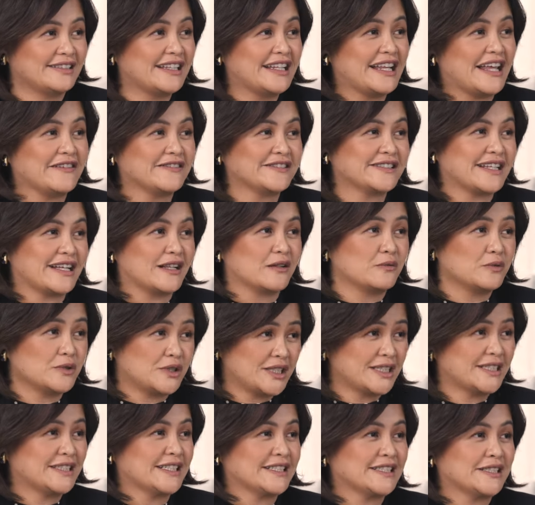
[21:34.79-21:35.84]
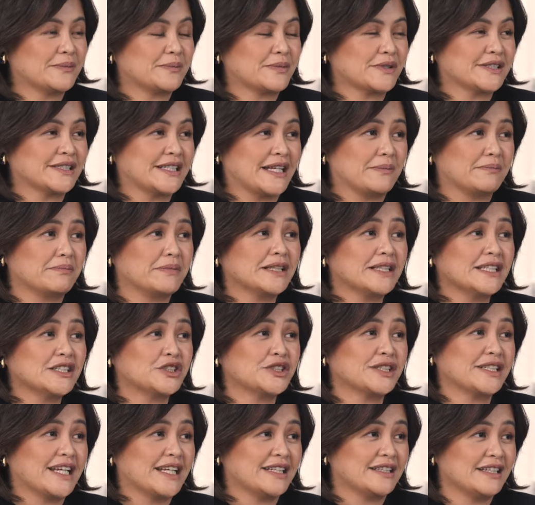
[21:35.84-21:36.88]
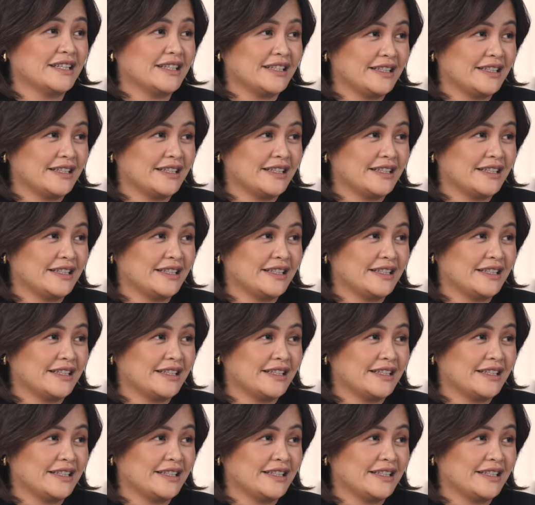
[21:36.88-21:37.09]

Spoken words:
The lifestyle, which is 60%, but the genetic